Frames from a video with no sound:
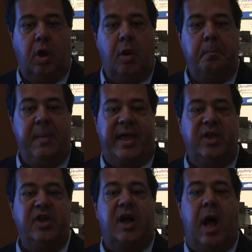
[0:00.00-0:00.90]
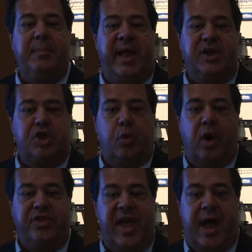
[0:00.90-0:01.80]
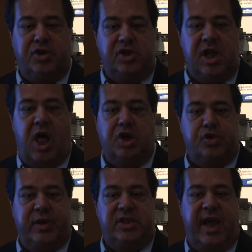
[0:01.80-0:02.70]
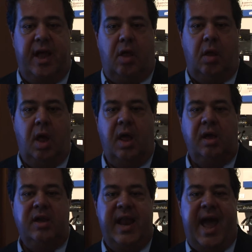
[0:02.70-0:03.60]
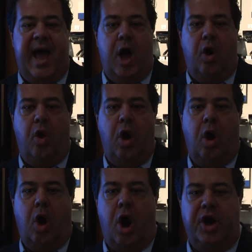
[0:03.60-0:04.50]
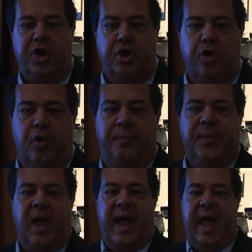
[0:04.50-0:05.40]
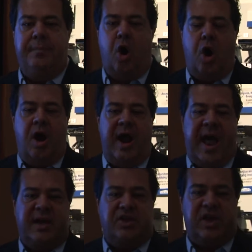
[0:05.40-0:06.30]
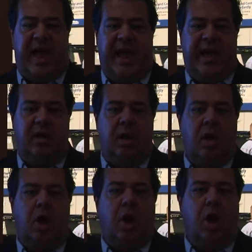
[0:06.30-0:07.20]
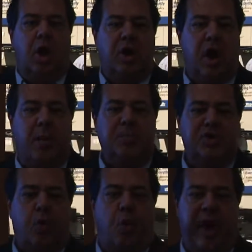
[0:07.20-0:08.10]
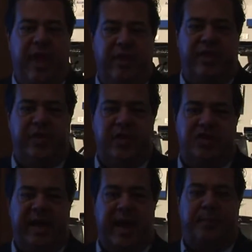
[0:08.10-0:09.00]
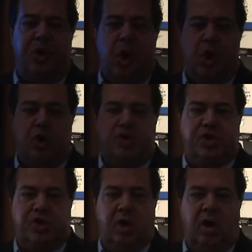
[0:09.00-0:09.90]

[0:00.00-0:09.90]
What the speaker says: making the combination $1,000 retail. Now, our new MRX-8 comes with the setup codes